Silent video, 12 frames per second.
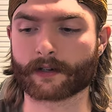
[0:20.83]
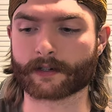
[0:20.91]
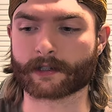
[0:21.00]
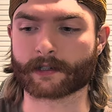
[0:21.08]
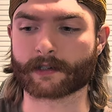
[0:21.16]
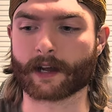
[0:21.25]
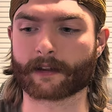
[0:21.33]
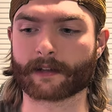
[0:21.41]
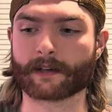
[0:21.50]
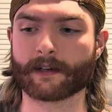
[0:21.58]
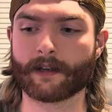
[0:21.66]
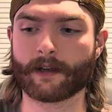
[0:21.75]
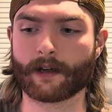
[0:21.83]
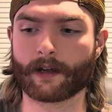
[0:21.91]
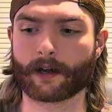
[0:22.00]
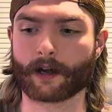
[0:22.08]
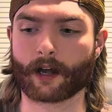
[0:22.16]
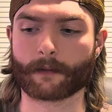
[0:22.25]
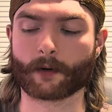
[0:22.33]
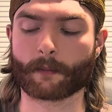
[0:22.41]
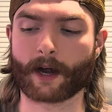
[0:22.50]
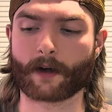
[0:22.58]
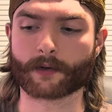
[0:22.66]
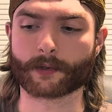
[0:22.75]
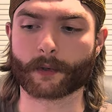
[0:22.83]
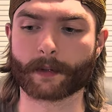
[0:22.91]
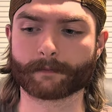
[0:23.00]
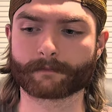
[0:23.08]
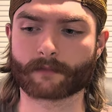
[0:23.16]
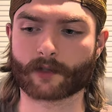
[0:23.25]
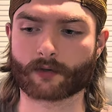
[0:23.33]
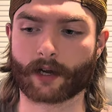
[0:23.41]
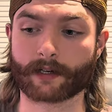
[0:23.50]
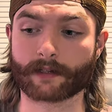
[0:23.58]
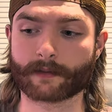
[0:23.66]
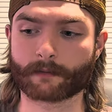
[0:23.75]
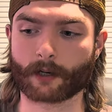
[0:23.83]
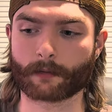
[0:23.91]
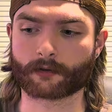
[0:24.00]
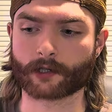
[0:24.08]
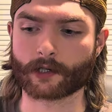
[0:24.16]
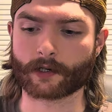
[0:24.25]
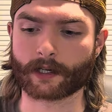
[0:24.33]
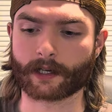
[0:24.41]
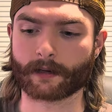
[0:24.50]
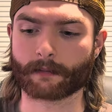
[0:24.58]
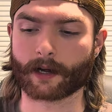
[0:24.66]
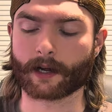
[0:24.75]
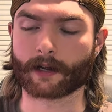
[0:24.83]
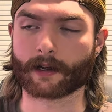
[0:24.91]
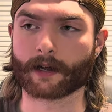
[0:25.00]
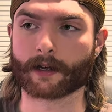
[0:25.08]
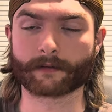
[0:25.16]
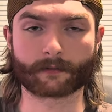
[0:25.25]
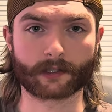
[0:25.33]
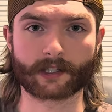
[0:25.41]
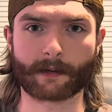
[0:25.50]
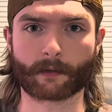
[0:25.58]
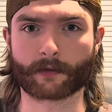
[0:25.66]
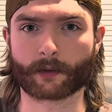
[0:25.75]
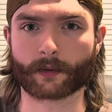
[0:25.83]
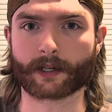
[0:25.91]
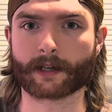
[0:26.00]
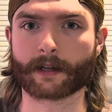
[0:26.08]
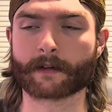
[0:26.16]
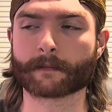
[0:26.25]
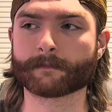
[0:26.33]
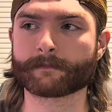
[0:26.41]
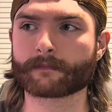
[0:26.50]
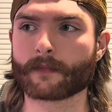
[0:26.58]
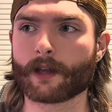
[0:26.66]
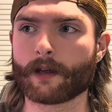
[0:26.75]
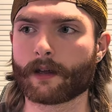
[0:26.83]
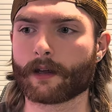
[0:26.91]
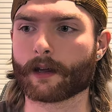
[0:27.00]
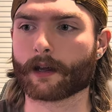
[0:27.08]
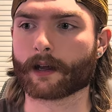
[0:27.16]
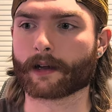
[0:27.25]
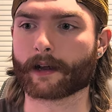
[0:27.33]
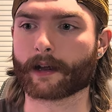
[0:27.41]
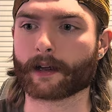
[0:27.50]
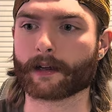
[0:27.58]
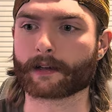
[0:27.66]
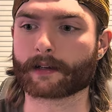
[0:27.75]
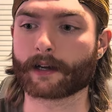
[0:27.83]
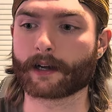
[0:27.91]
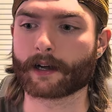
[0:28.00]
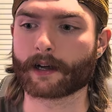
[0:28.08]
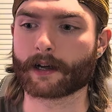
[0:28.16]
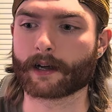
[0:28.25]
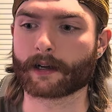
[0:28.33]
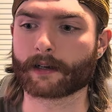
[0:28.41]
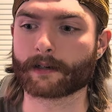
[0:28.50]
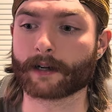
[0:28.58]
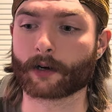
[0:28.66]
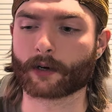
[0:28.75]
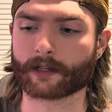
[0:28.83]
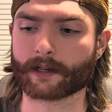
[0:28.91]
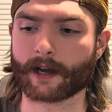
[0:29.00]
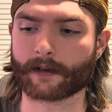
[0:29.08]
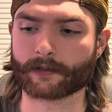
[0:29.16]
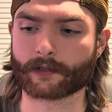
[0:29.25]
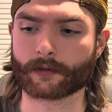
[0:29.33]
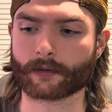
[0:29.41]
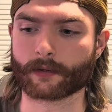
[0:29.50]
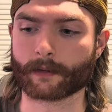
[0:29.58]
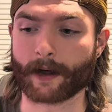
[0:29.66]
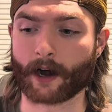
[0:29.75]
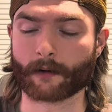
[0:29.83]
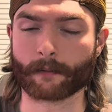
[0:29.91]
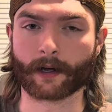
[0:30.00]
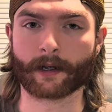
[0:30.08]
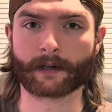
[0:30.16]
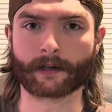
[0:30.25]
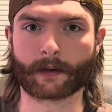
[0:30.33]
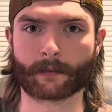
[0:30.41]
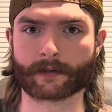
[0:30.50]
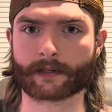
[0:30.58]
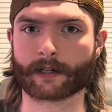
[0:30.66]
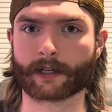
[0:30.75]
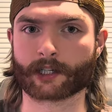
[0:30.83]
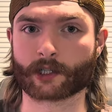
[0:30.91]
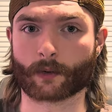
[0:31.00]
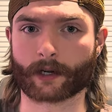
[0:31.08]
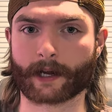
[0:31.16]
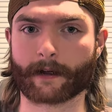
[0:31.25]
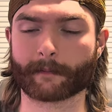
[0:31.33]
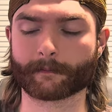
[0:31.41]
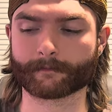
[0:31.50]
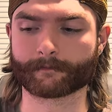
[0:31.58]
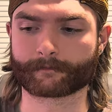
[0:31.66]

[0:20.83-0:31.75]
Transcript: There's just nothing. No power to it. So I did some troubleshooting in my free time over the weekend. And I kind of narrowed it down to the power button. It was shorting out.